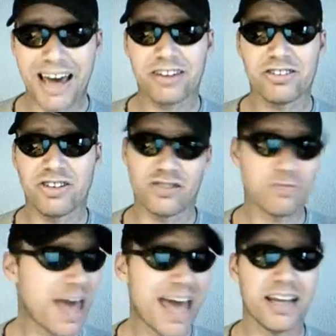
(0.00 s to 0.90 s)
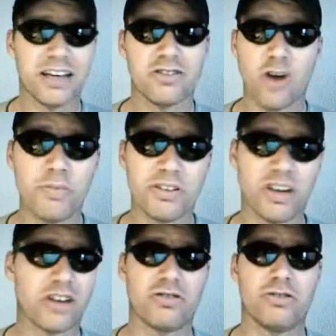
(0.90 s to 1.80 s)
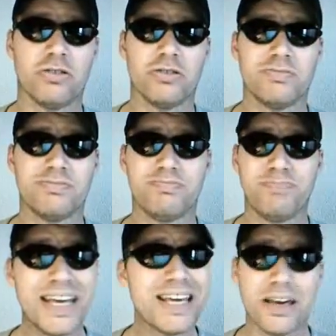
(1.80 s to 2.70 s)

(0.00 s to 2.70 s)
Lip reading: blacks, Hispanics, homosexuals,